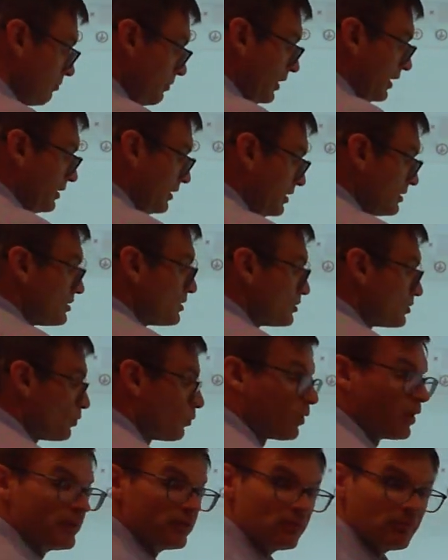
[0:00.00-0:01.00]
And this is a
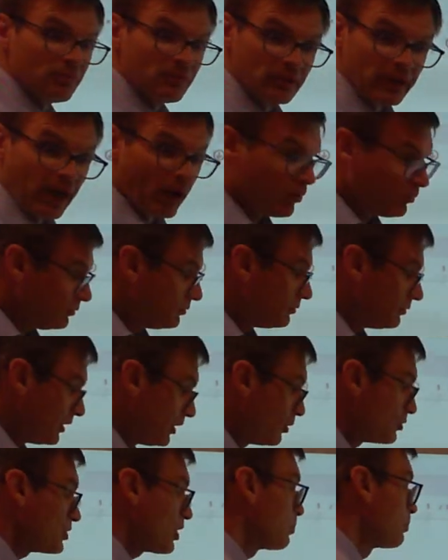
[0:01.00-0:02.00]
1. Now,
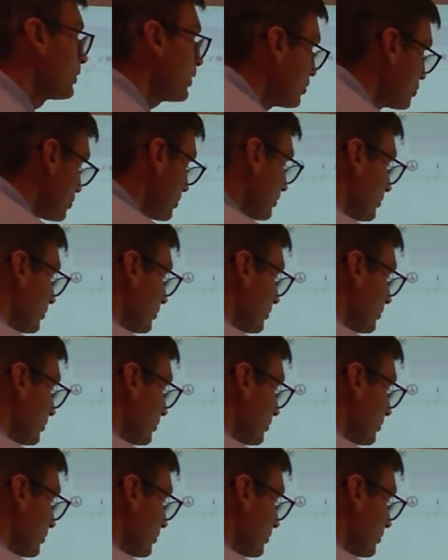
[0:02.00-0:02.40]
here's our picture.